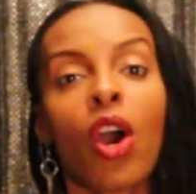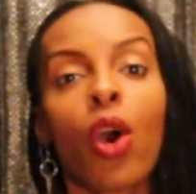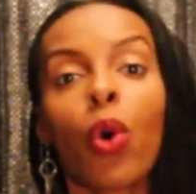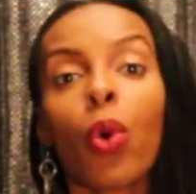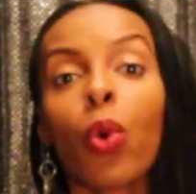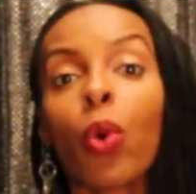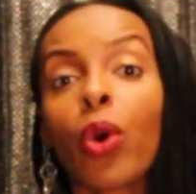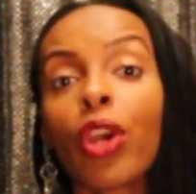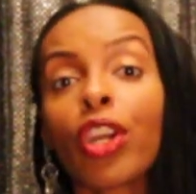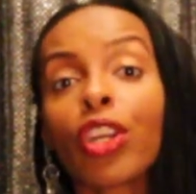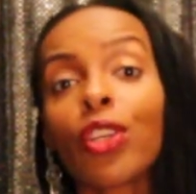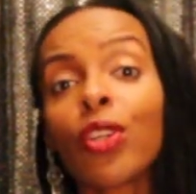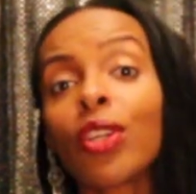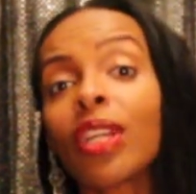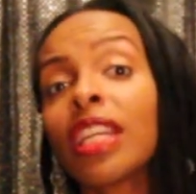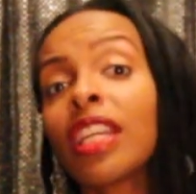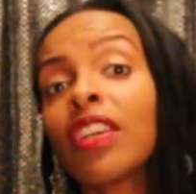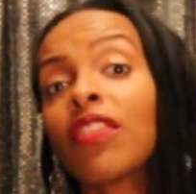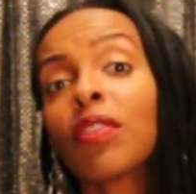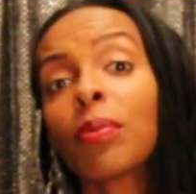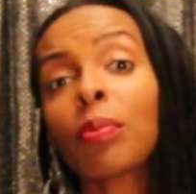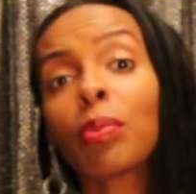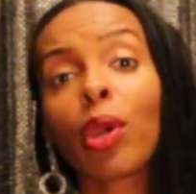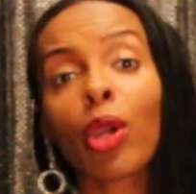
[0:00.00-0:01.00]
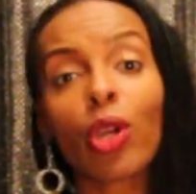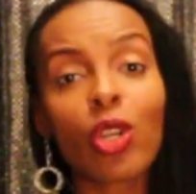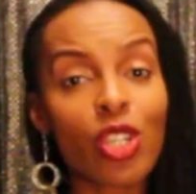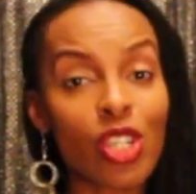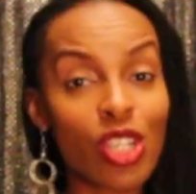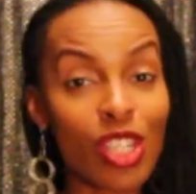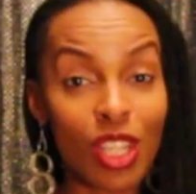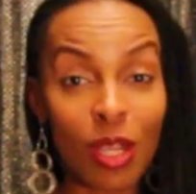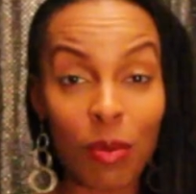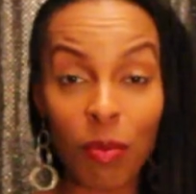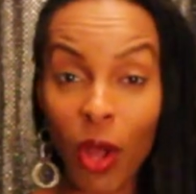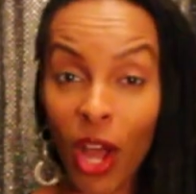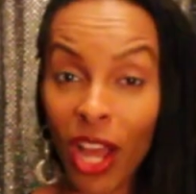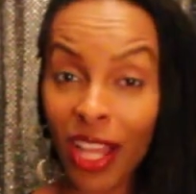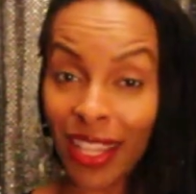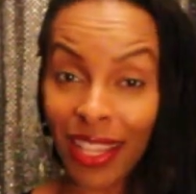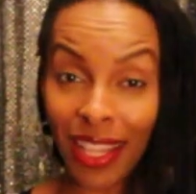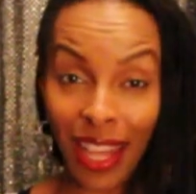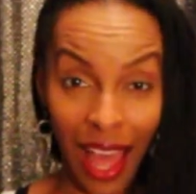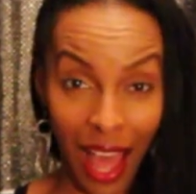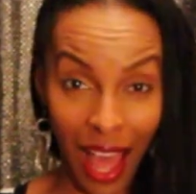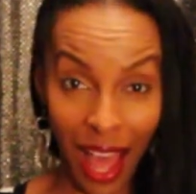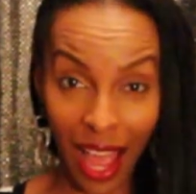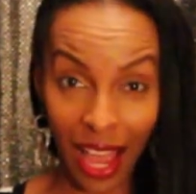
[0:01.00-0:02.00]
or you can even purchase them
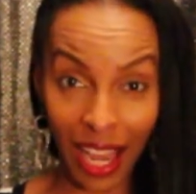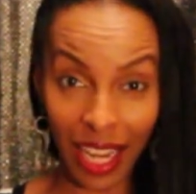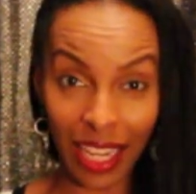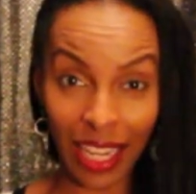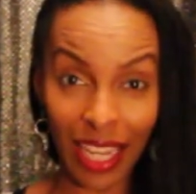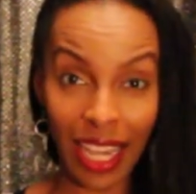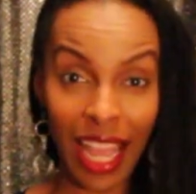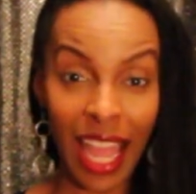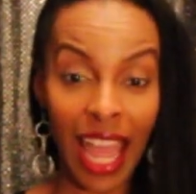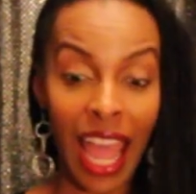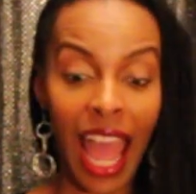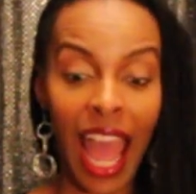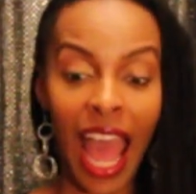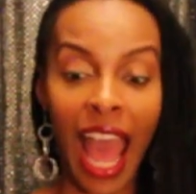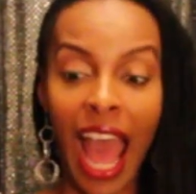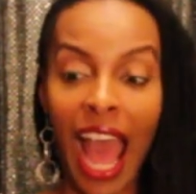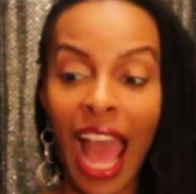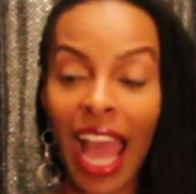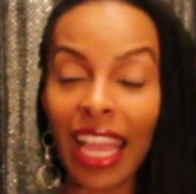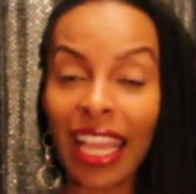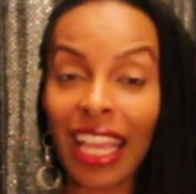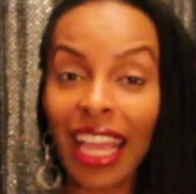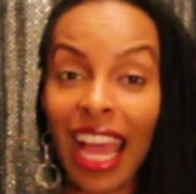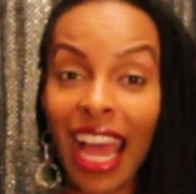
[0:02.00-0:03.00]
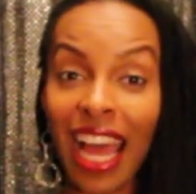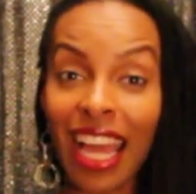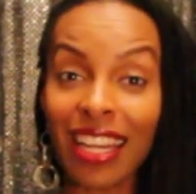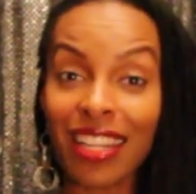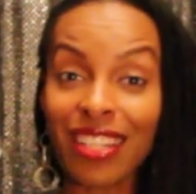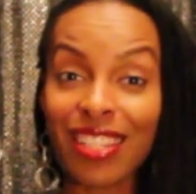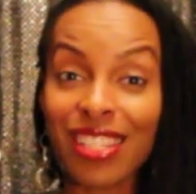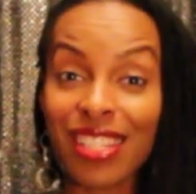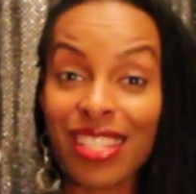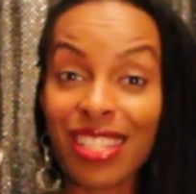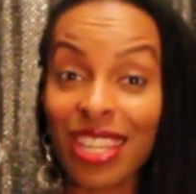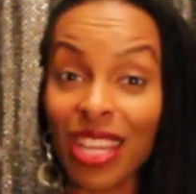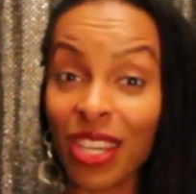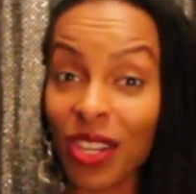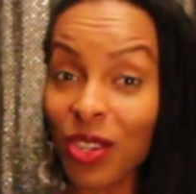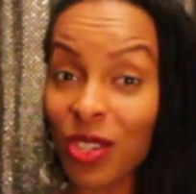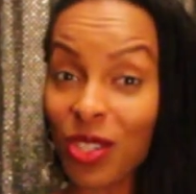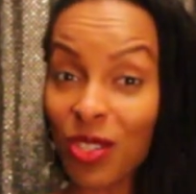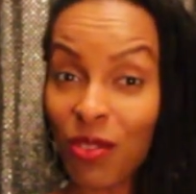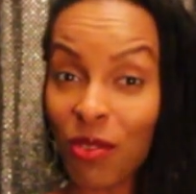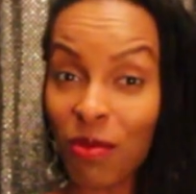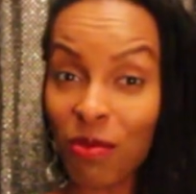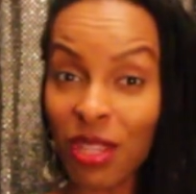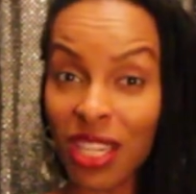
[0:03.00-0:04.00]
online. I got
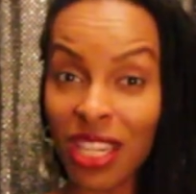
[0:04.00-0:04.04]
stickers from